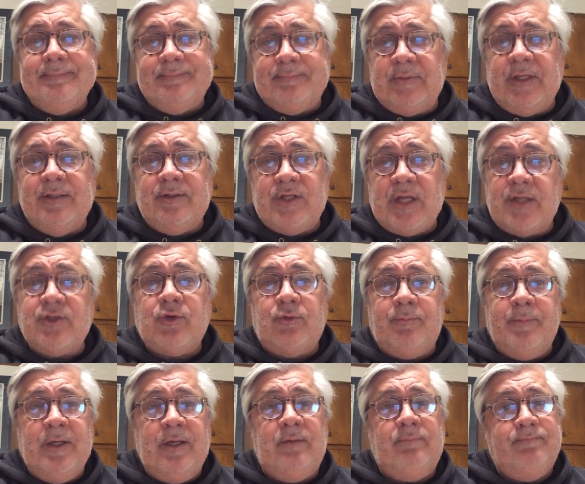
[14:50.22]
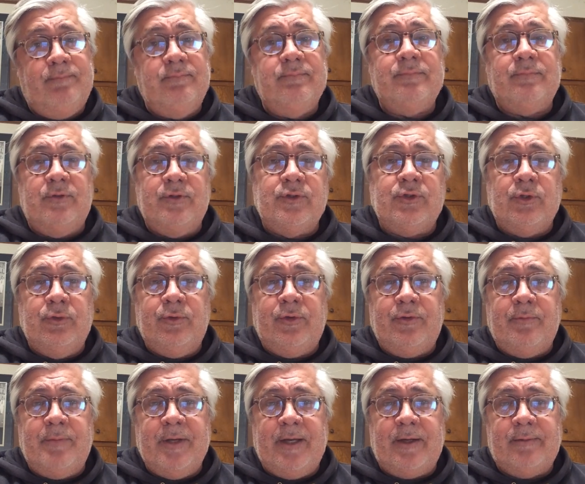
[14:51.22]
get in touch with me. The sooner
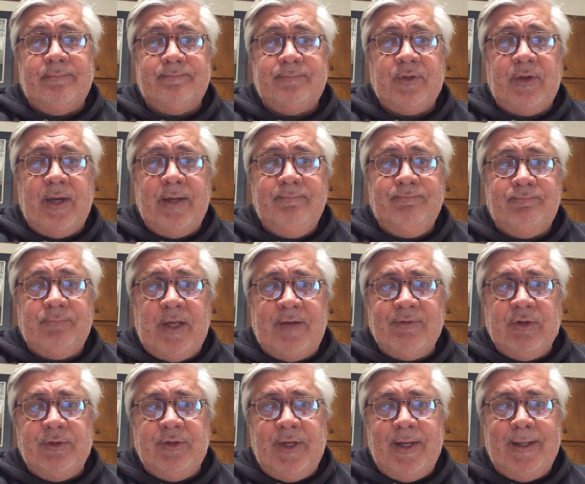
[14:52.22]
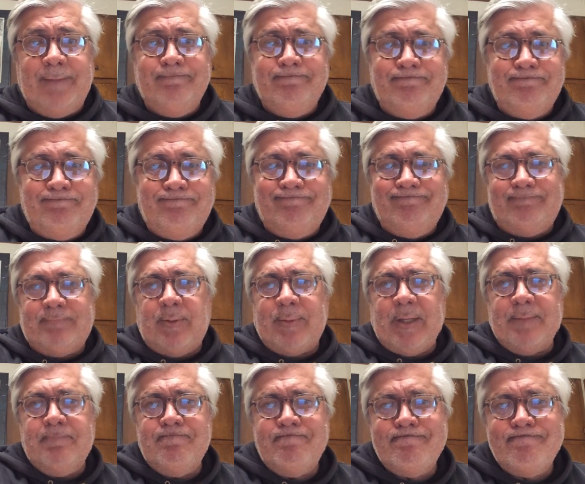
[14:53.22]
the better. Okay? Have a good day.
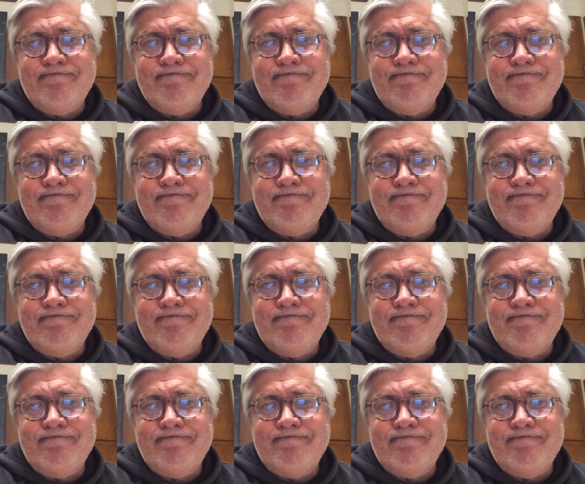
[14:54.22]
Bye-bye.